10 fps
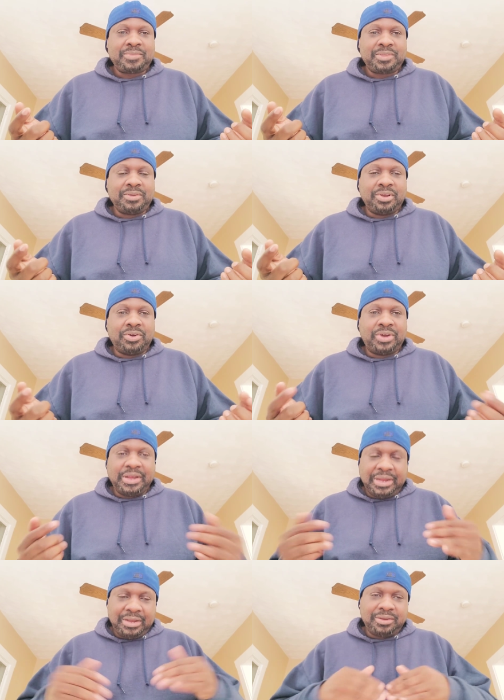You know, I
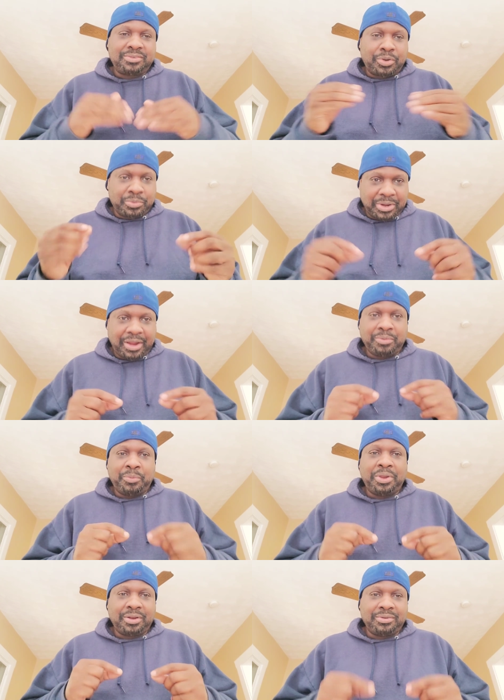need to tone down the
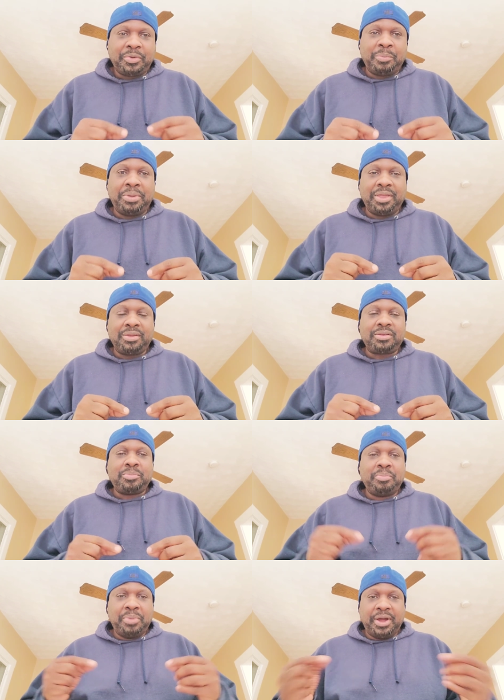weed a little bit.
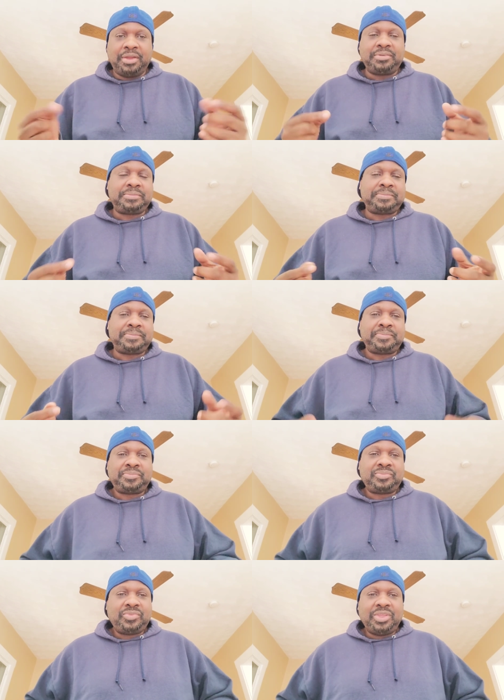But
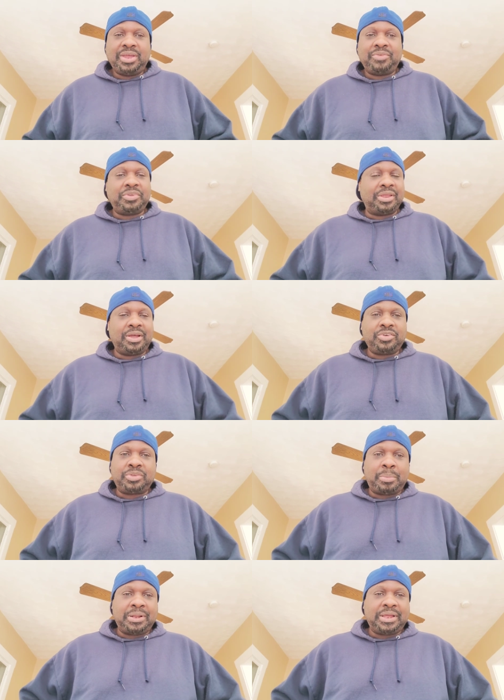everything else
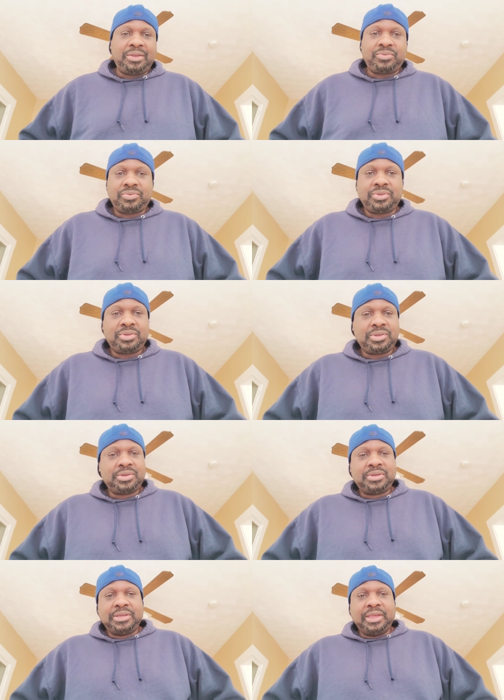in my life,
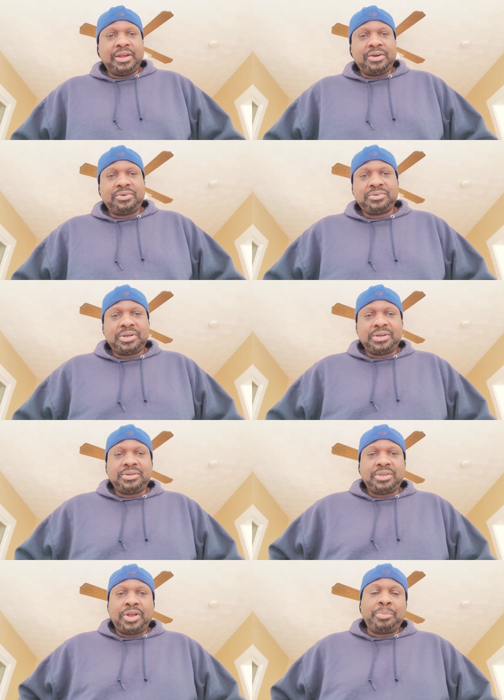you know.
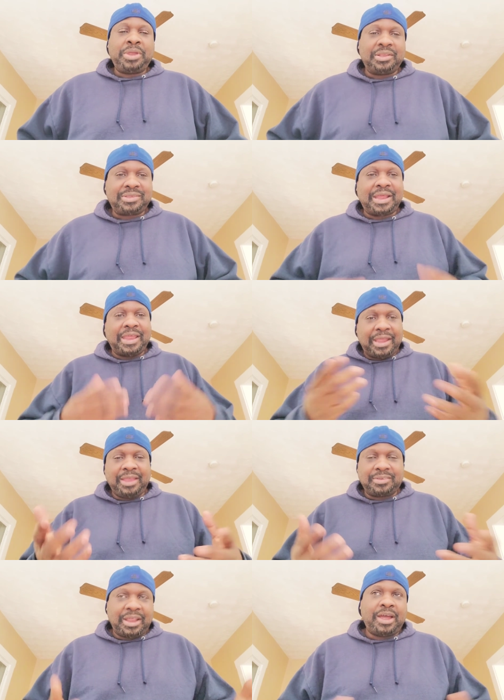You know, I'm getting to that
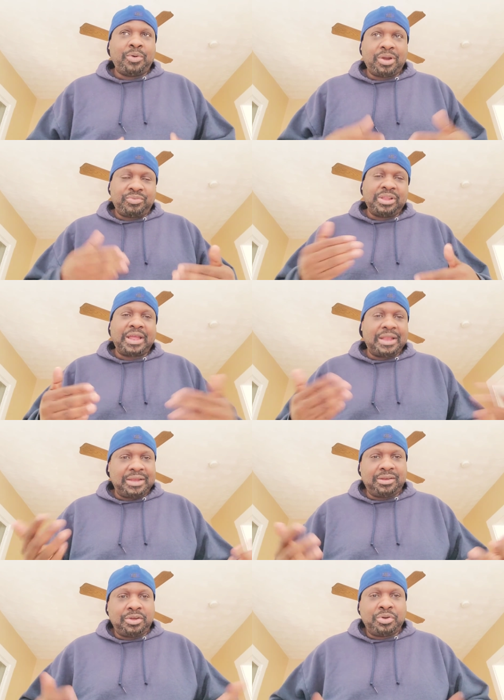age now where I feel like I
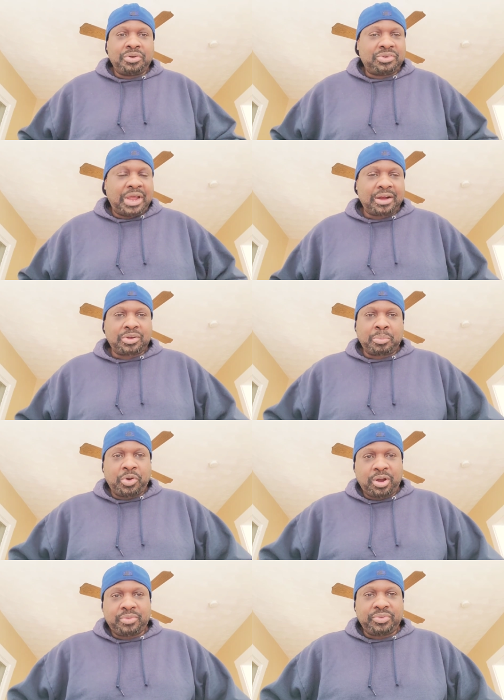need to go to the doctor
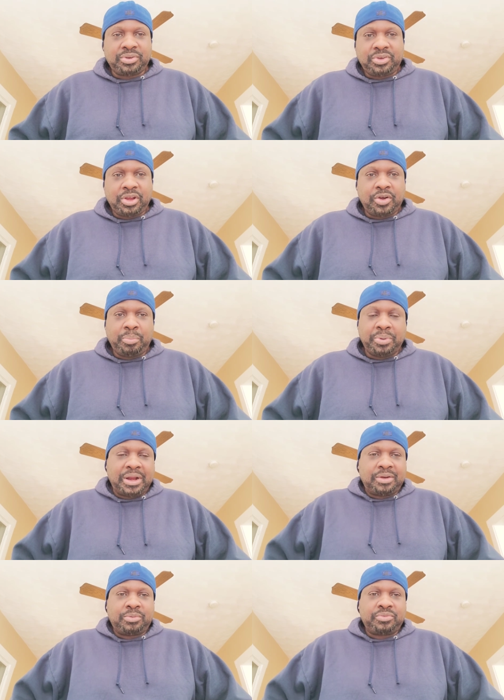more often, you know, but
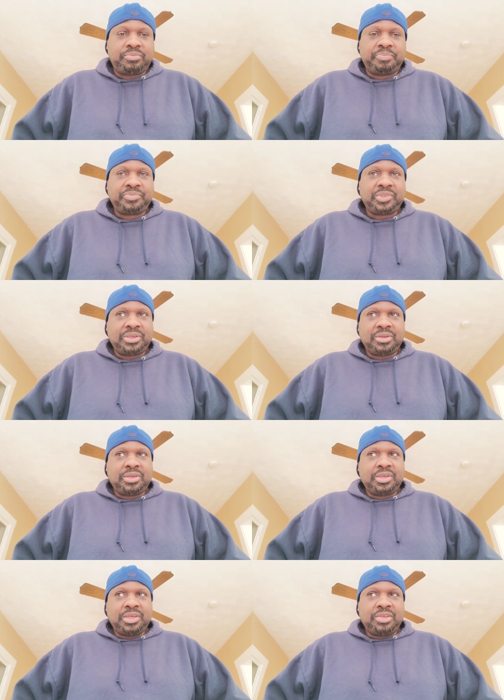I don't,
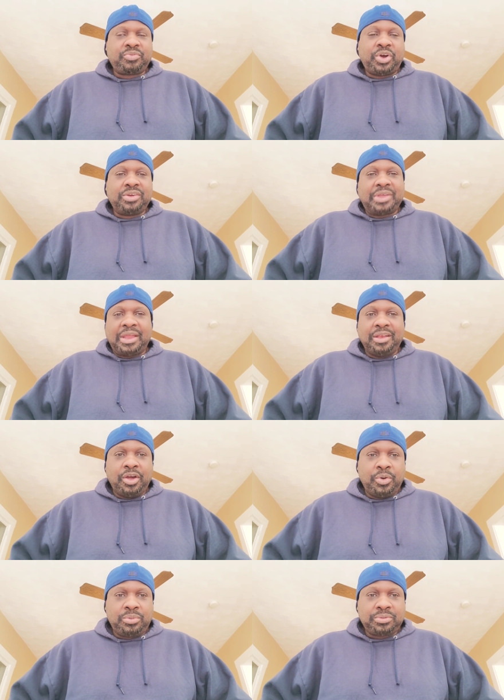as far as I
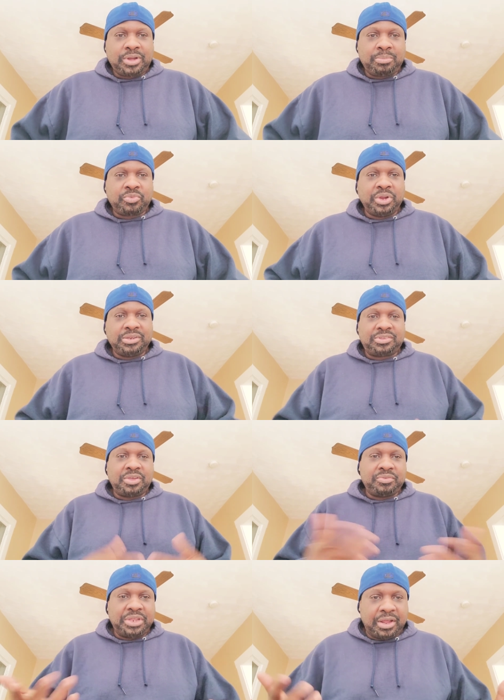know, I'm
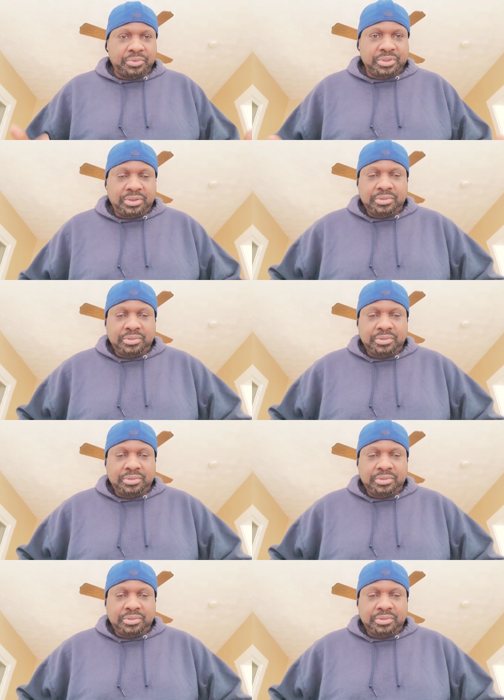relatively healthy.